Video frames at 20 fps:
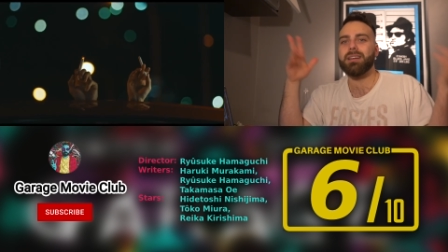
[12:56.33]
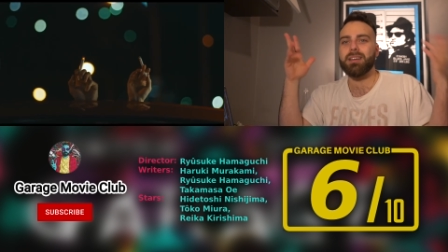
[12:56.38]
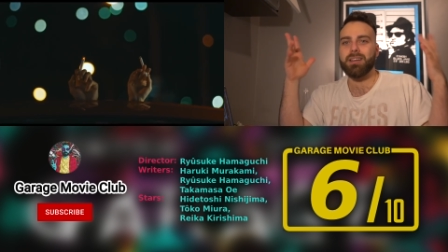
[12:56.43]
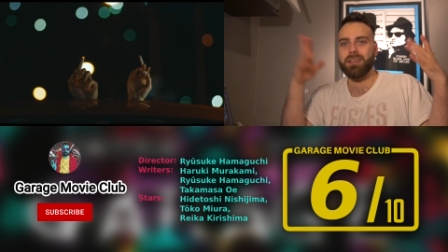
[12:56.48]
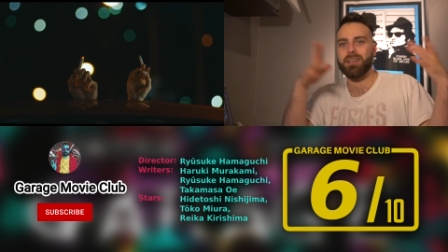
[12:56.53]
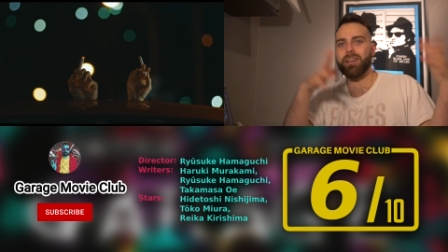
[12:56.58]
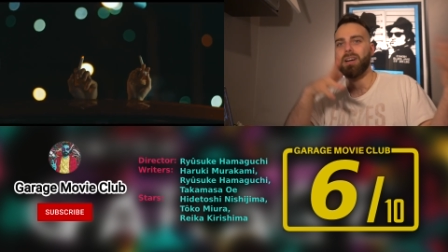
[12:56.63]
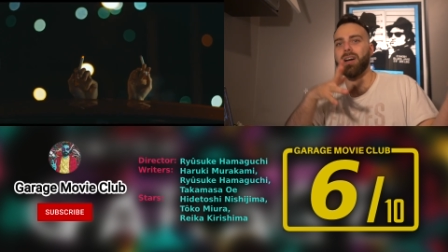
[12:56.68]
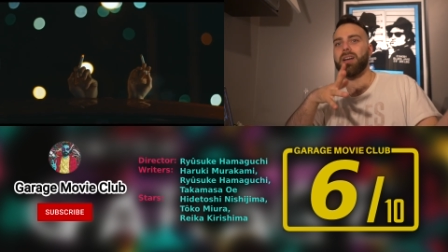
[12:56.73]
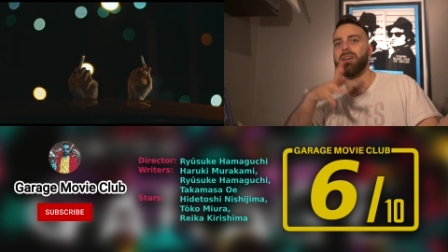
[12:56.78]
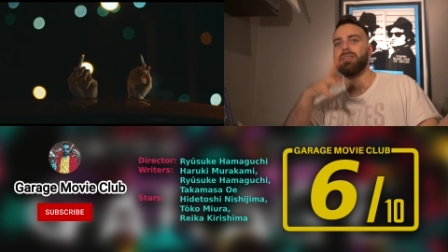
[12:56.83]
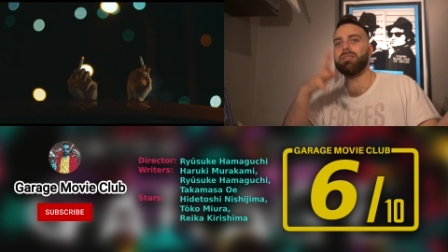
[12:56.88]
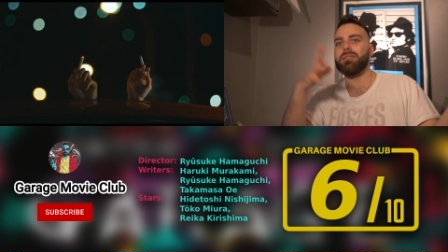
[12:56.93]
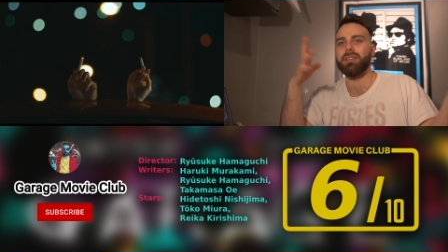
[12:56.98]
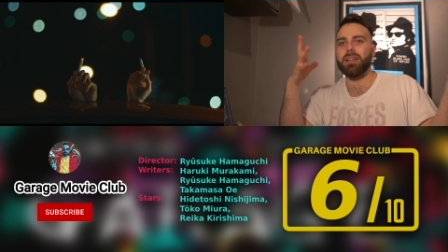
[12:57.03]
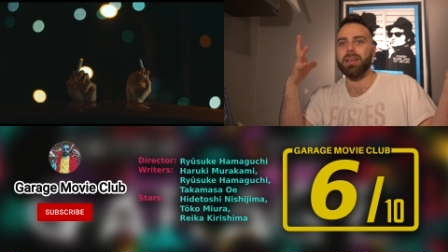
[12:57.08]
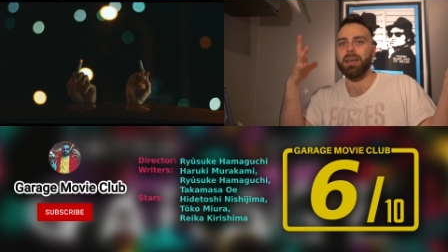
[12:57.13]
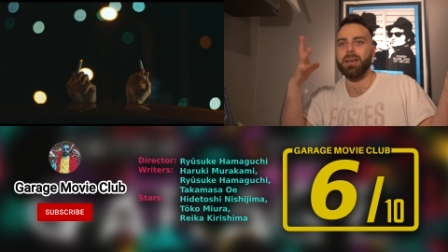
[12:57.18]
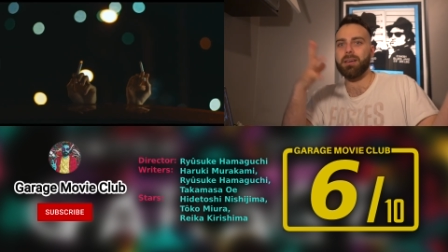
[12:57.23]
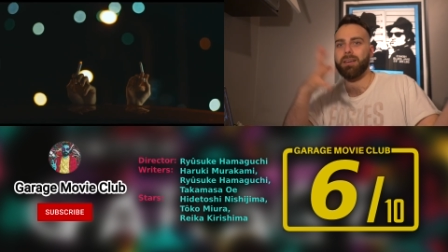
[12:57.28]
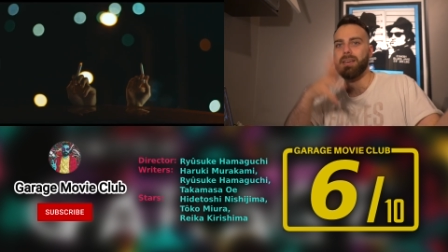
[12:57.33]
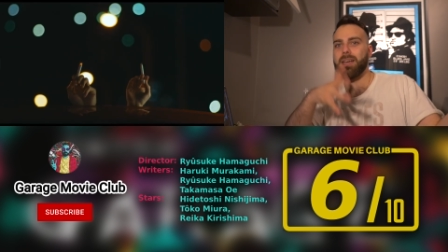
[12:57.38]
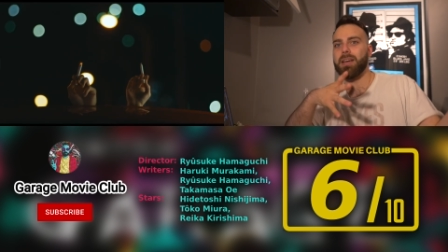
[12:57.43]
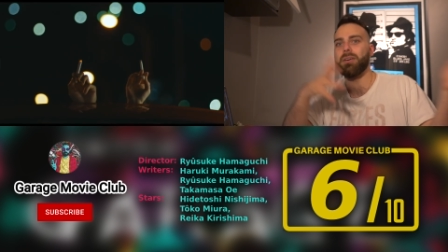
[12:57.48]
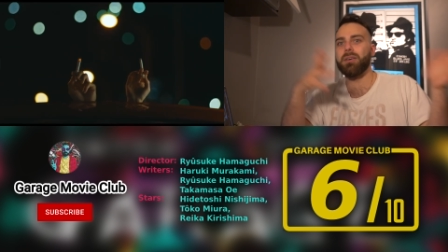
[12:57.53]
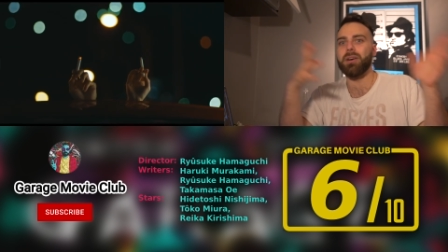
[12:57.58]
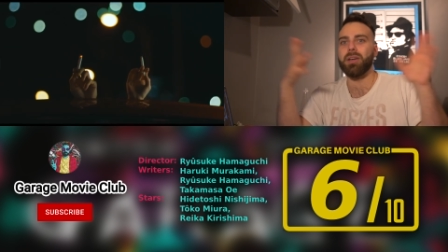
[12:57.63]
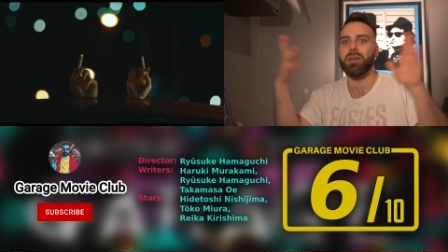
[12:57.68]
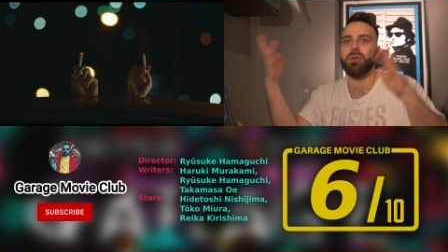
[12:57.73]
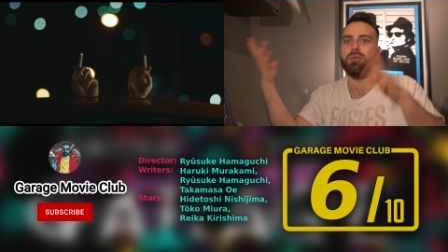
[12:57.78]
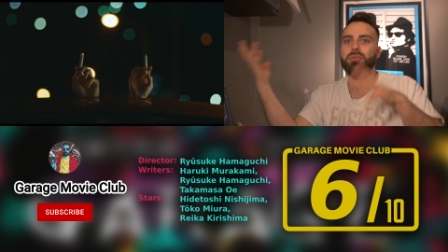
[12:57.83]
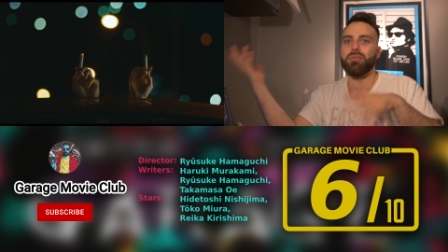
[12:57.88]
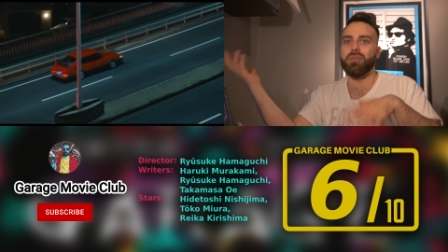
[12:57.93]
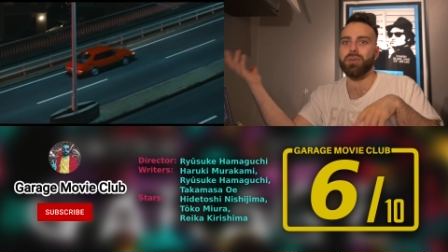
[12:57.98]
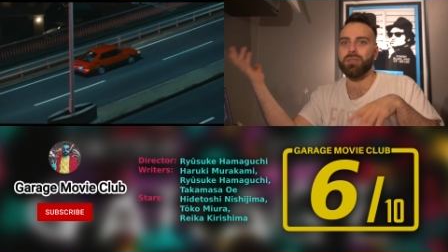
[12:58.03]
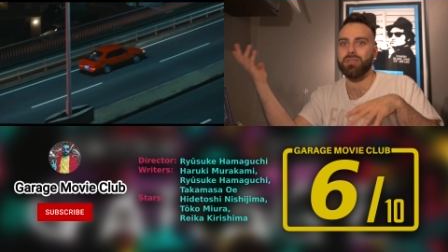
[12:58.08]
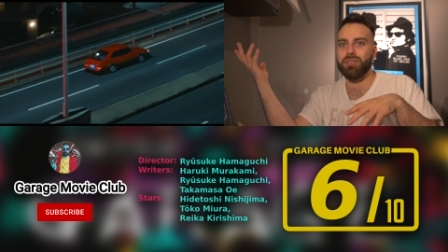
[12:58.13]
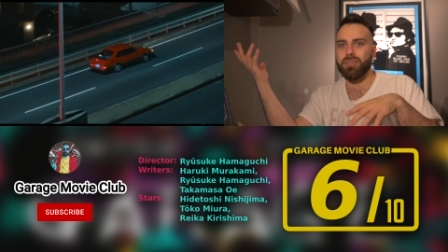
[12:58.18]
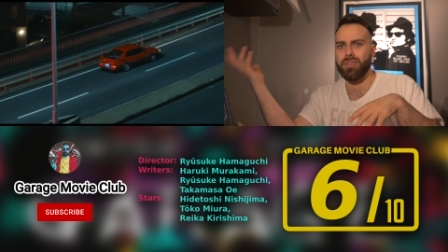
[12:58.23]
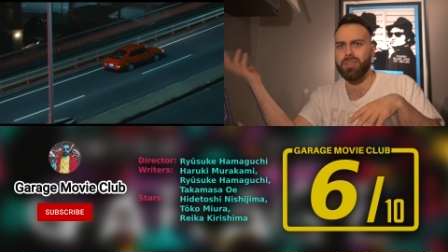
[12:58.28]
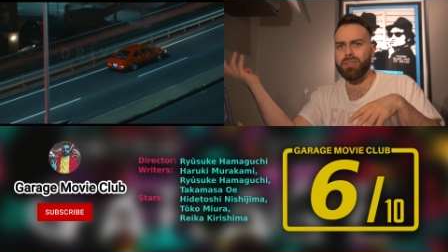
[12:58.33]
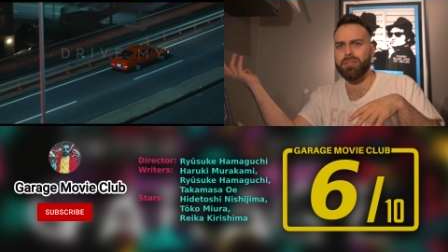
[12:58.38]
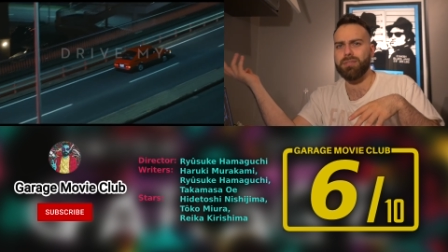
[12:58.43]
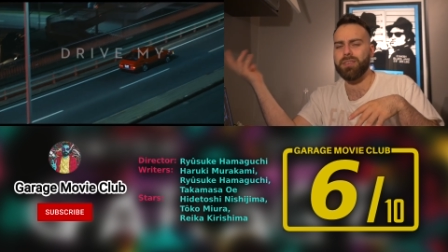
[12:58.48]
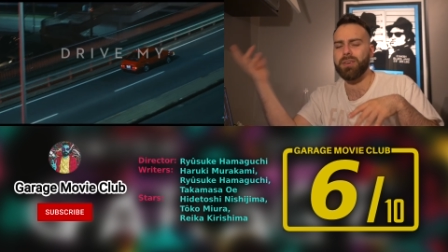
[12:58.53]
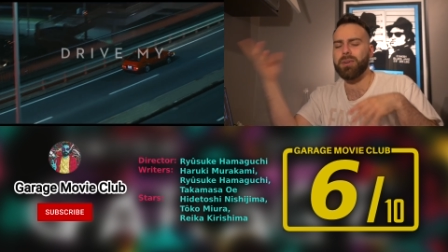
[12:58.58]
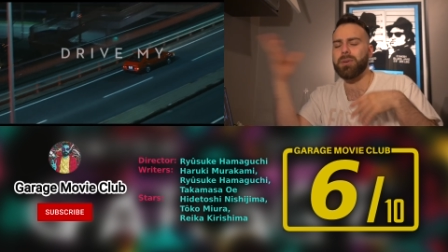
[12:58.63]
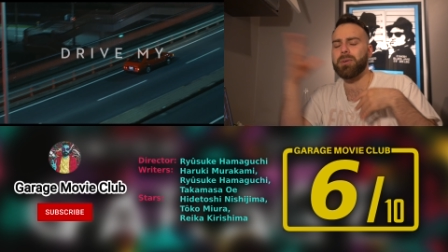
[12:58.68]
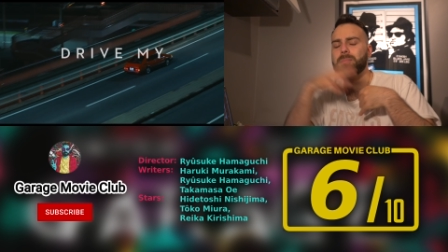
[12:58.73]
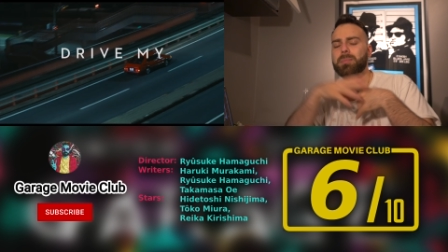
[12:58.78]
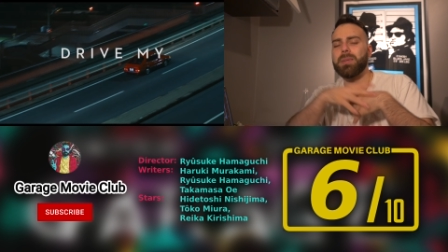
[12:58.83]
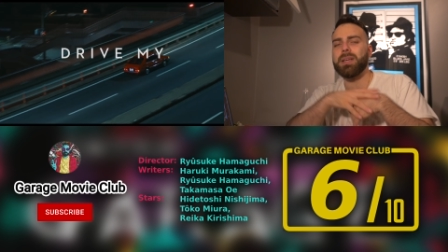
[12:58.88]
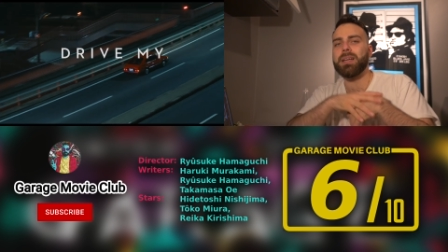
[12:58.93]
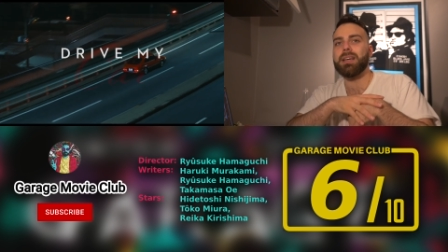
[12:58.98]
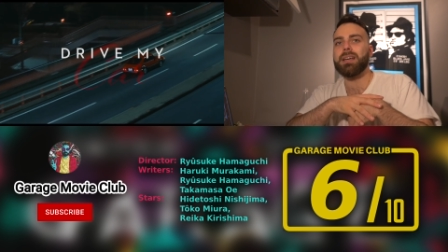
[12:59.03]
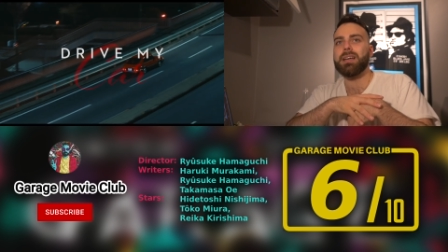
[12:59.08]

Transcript: kind of like carry over to the film.